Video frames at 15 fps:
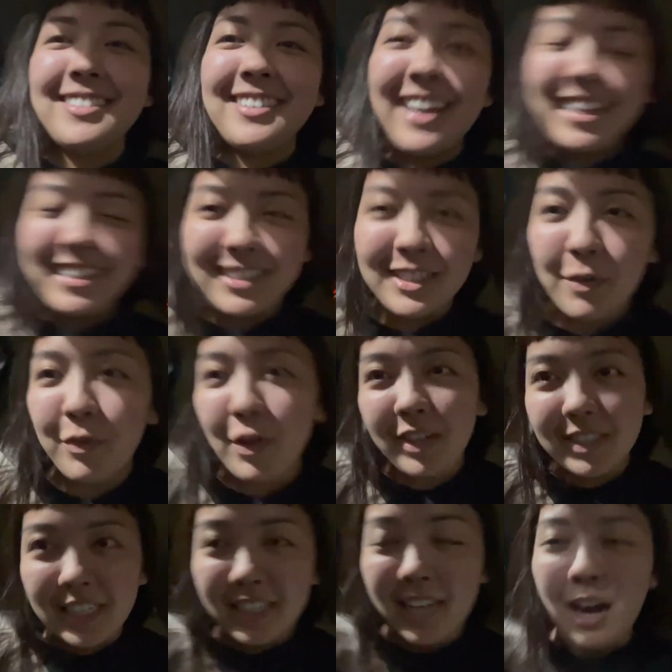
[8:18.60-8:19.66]
at least I'm
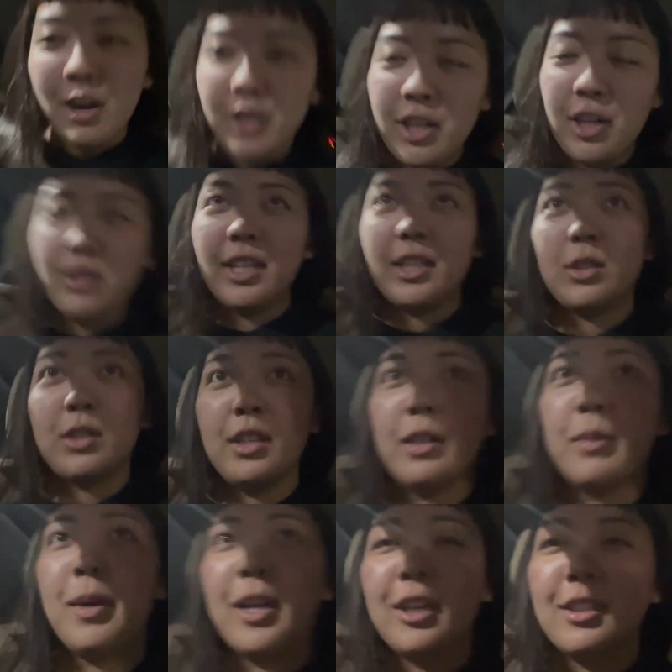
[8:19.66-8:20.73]
vlogging now, you know, that's what
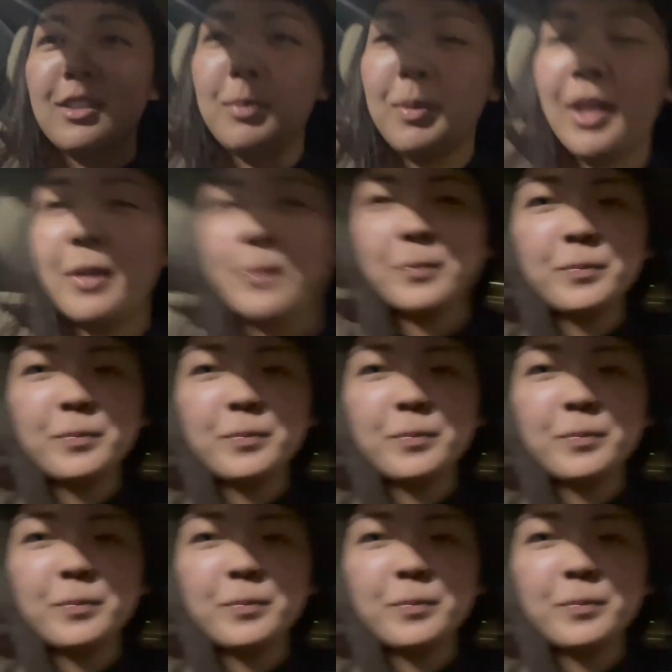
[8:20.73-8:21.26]
matters, but.